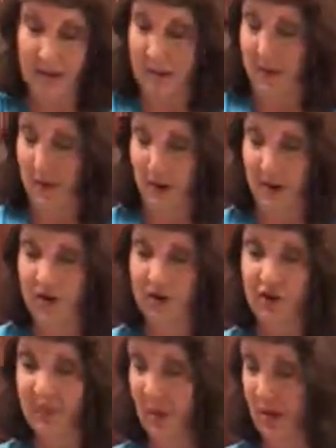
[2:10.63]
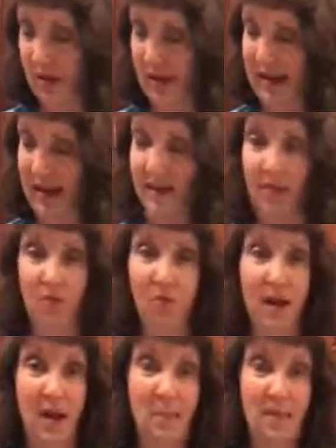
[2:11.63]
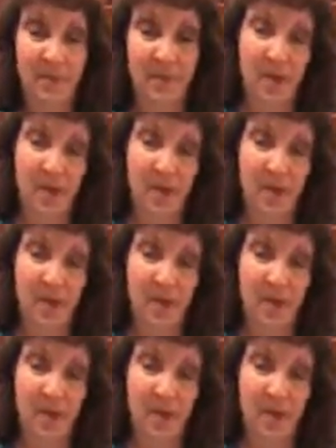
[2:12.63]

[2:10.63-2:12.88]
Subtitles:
some of our chipotle rub.